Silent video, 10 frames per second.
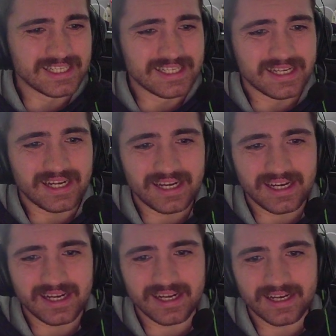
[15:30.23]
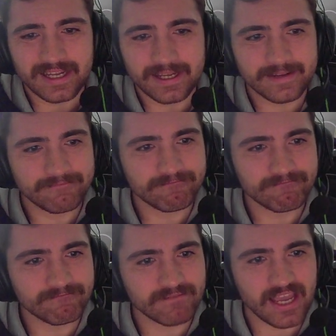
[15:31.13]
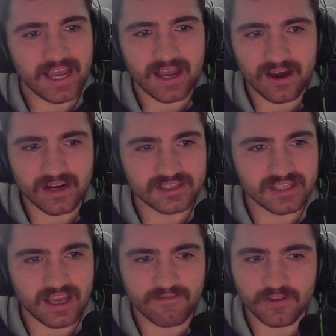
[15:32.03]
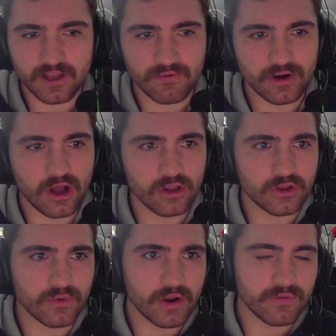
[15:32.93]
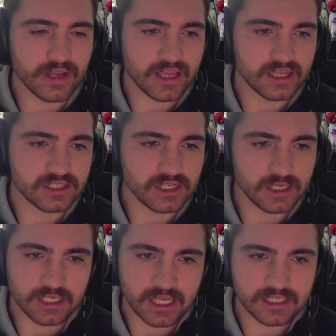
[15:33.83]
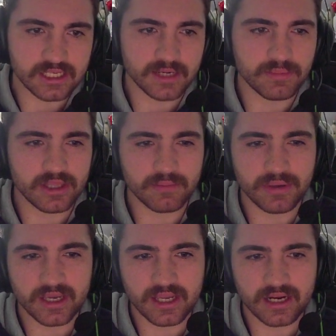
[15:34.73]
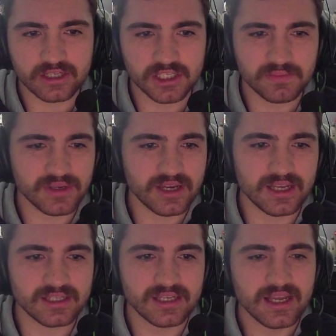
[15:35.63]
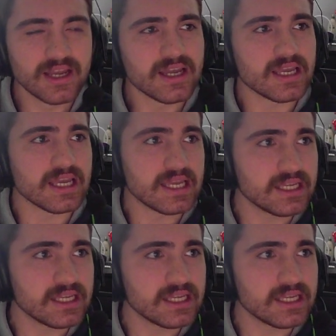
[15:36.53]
Yeah, honestly, I feel like Ronaldo Rodriguez, he is going to be the pick here just because he is